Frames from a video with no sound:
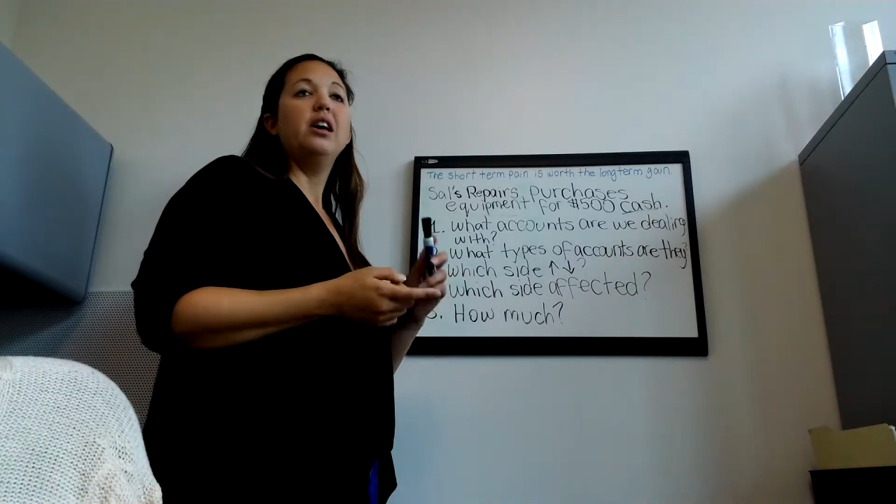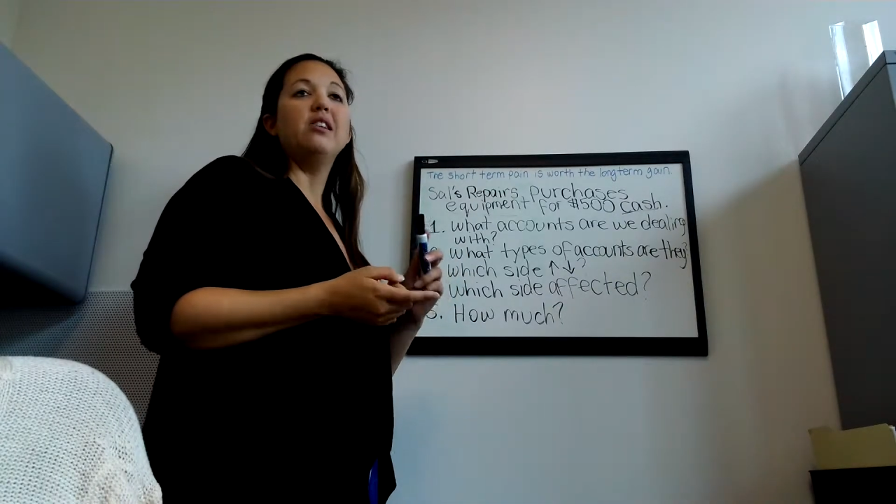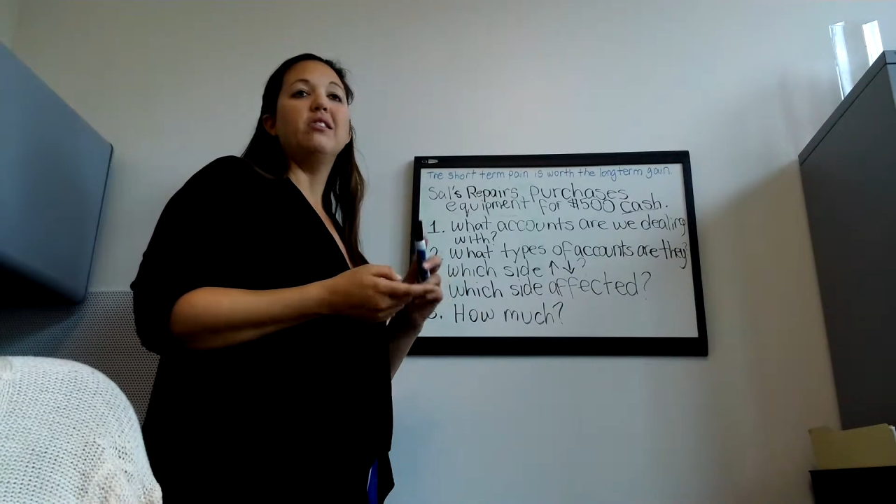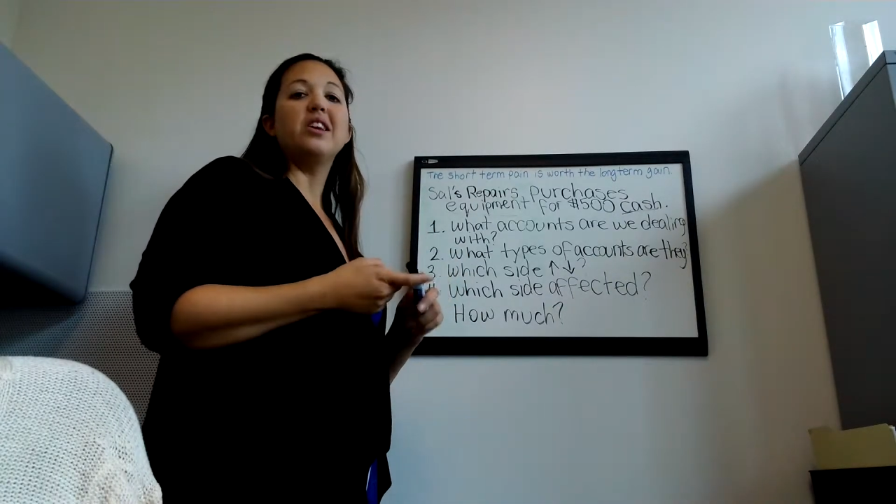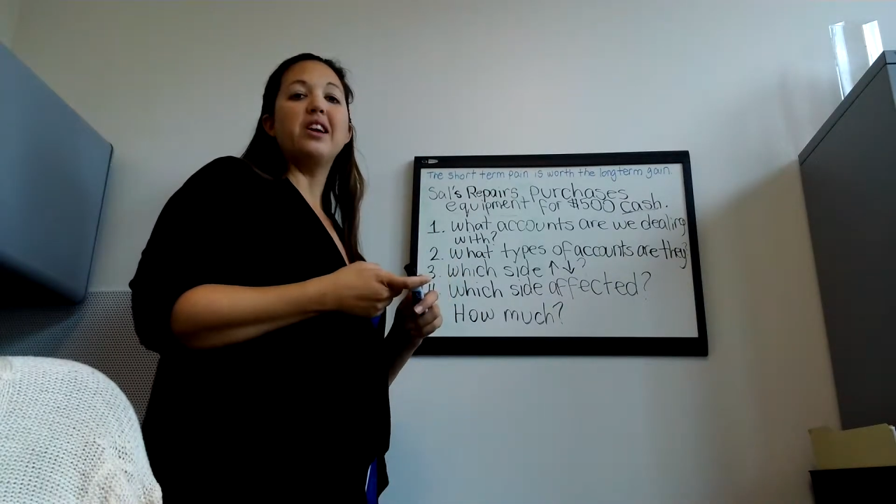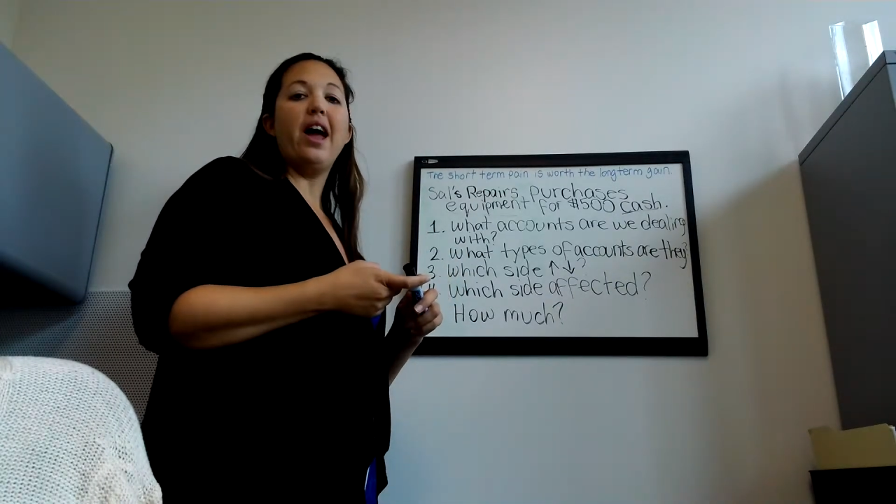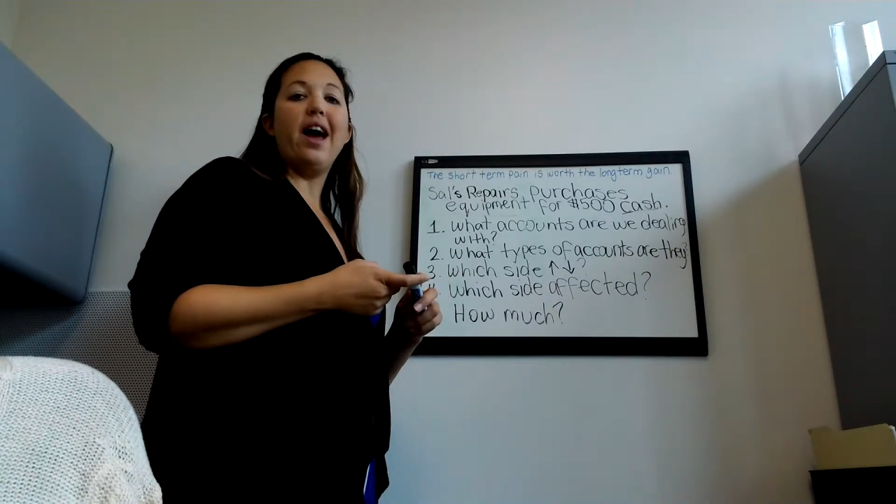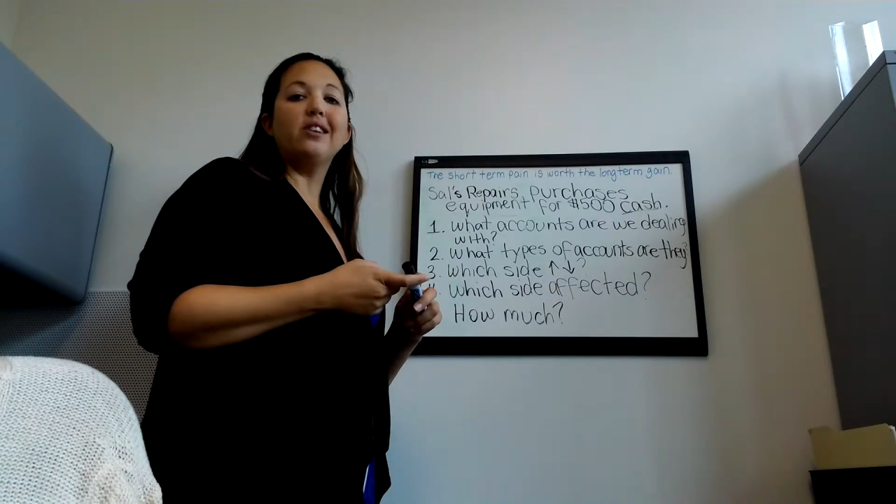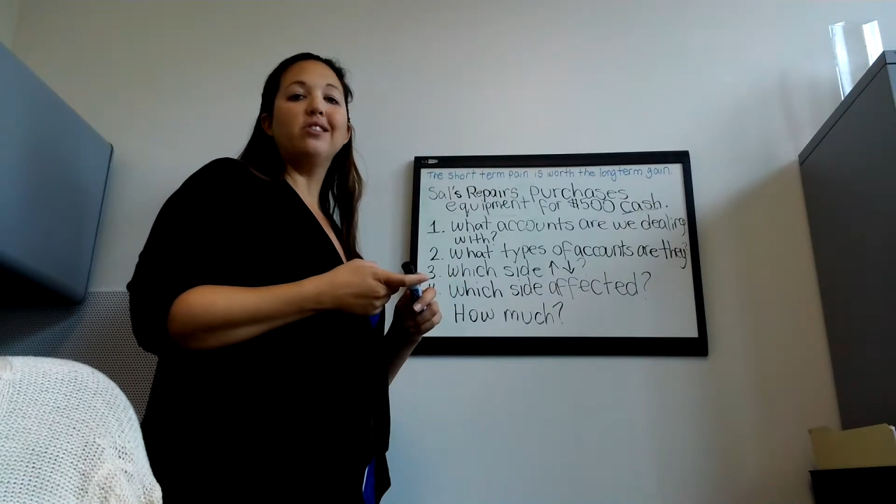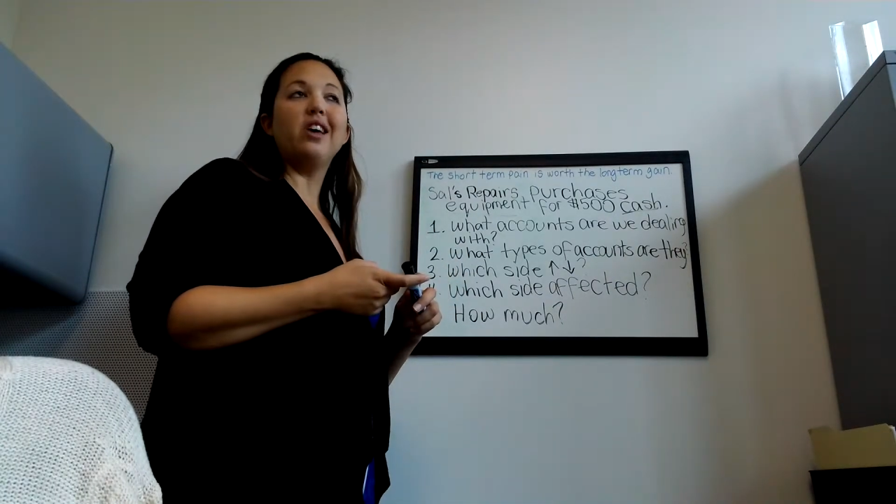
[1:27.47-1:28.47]
Is it an
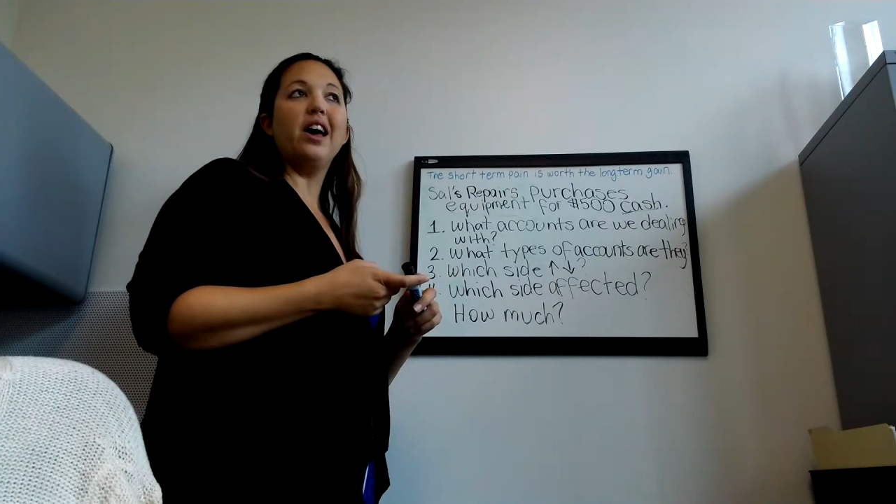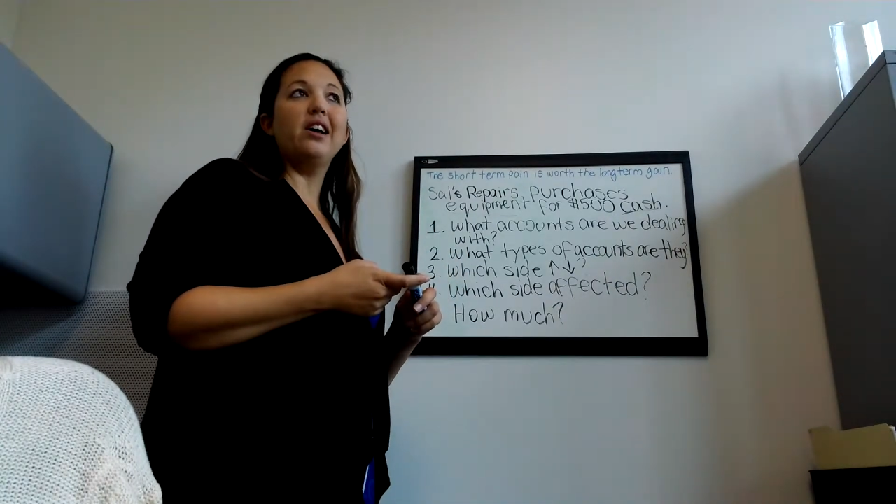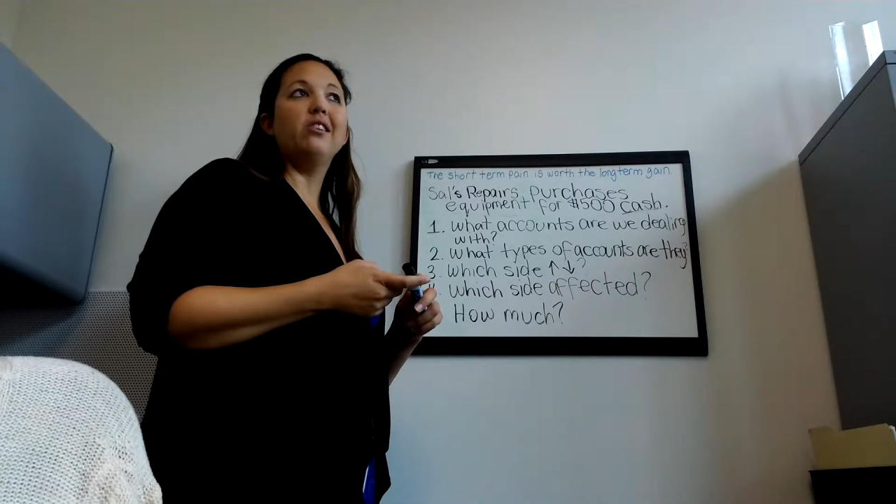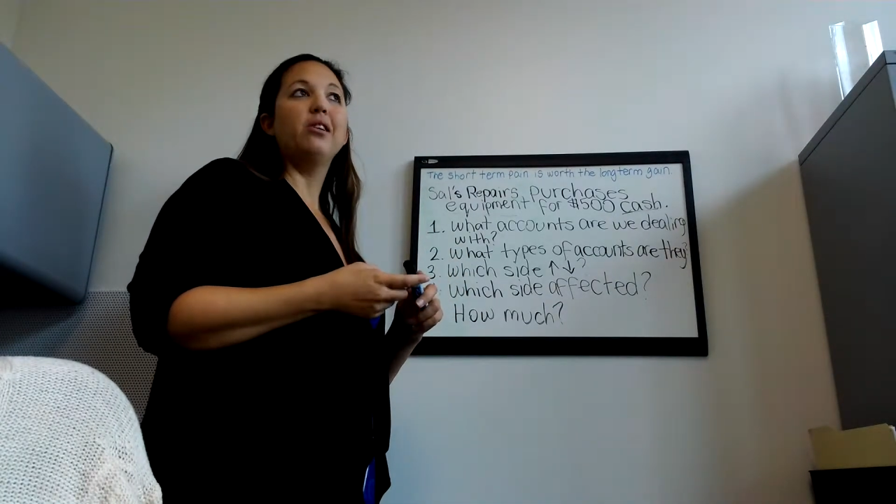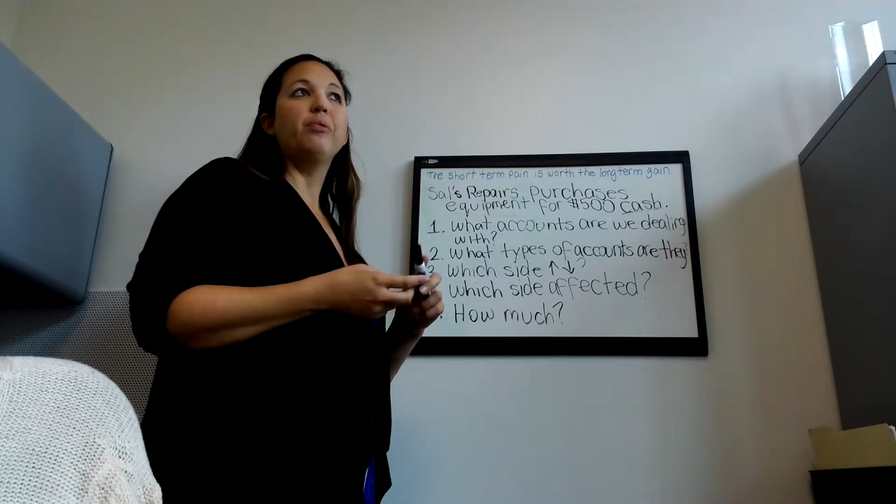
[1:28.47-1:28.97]
asset?